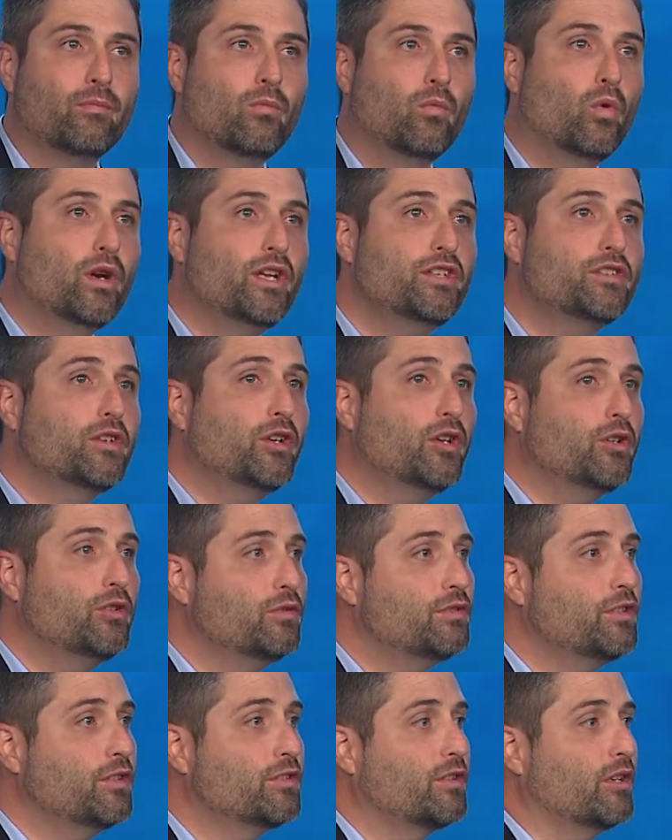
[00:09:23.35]
What he's going to do
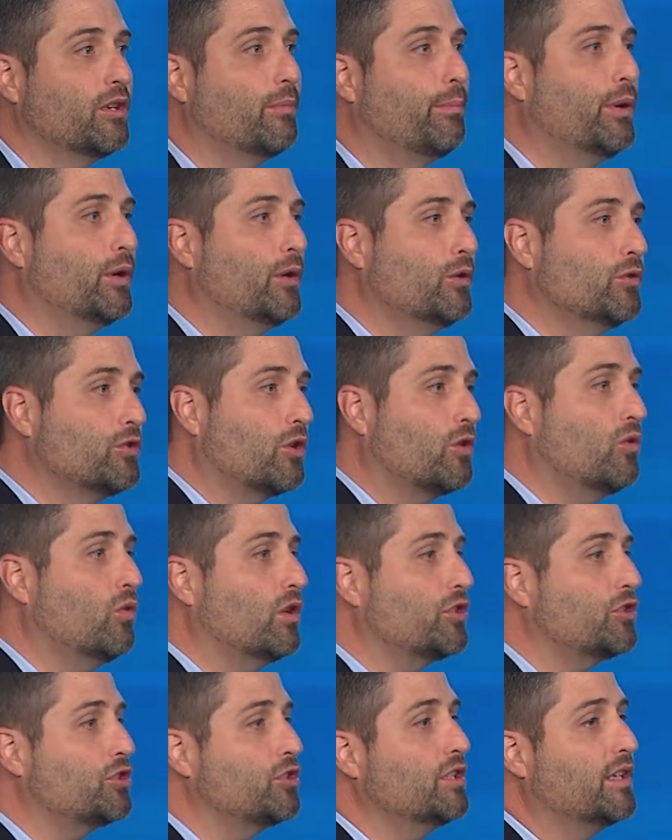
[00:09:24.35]
is he's going to pose a
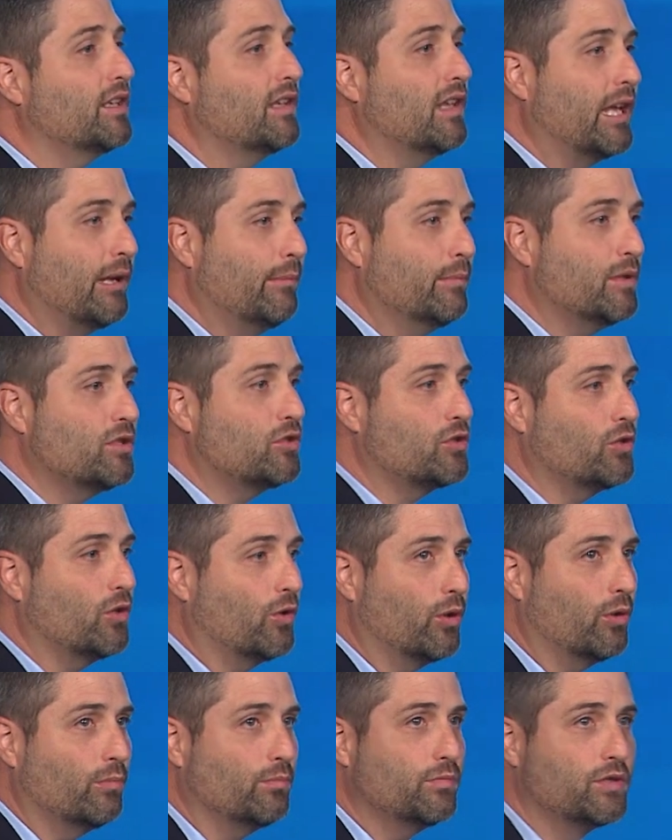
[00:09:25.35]
question in layman's
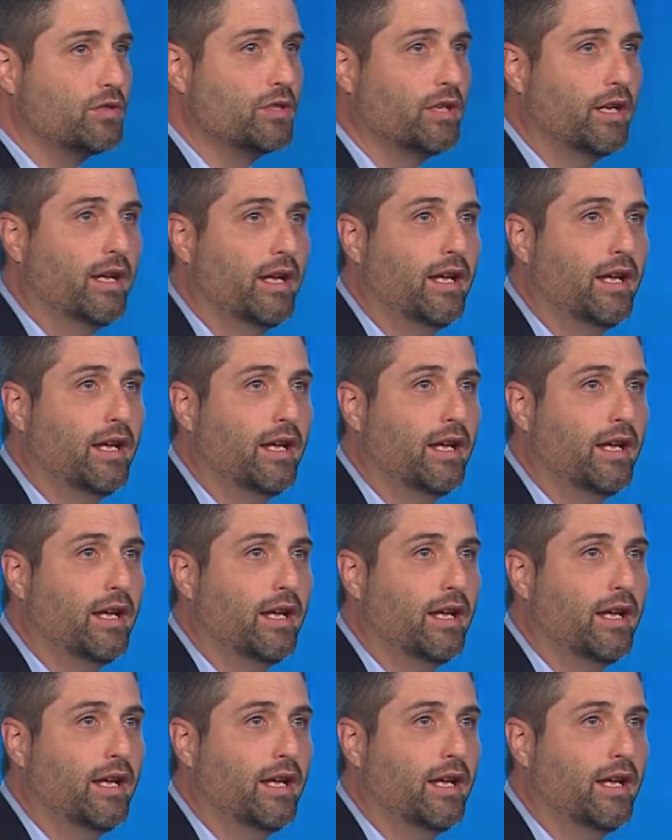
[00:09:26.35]
terms,